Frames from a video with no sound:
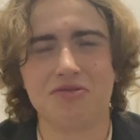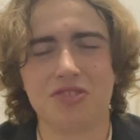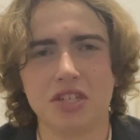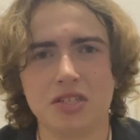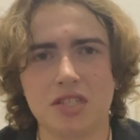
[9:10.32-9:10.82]

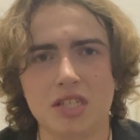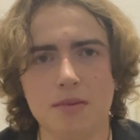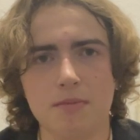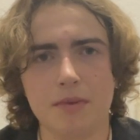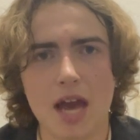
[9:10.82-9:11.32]
just
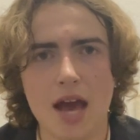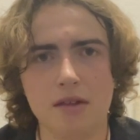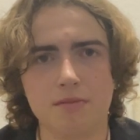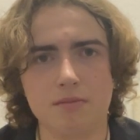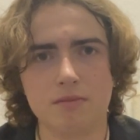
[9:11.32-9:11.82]
some
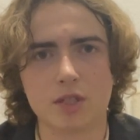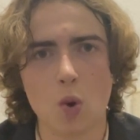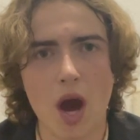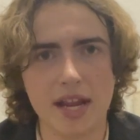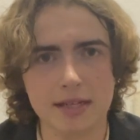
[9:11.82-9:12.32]
guy
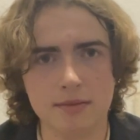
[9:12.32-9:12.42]
squatting.